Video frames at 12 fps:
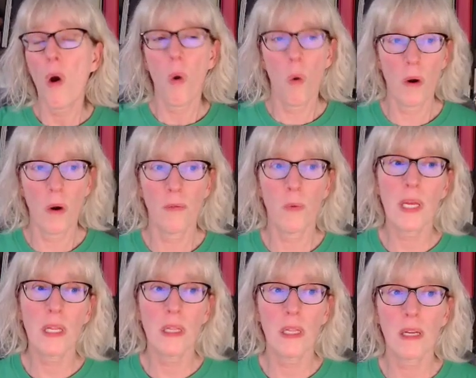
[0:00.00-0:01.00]
or if we
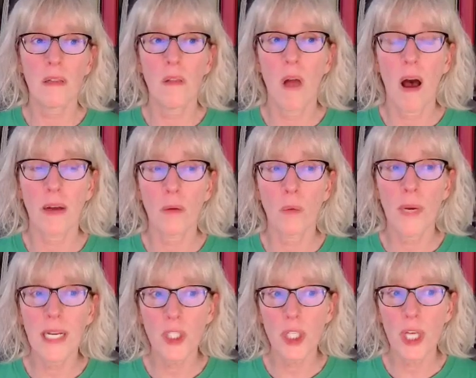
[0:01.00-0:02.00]
click lock
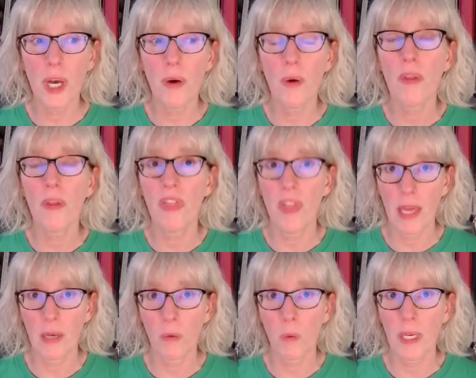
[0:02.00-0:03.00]
ratio,
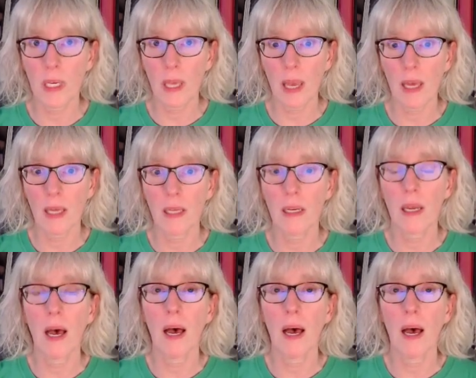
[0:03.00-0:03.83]
then we can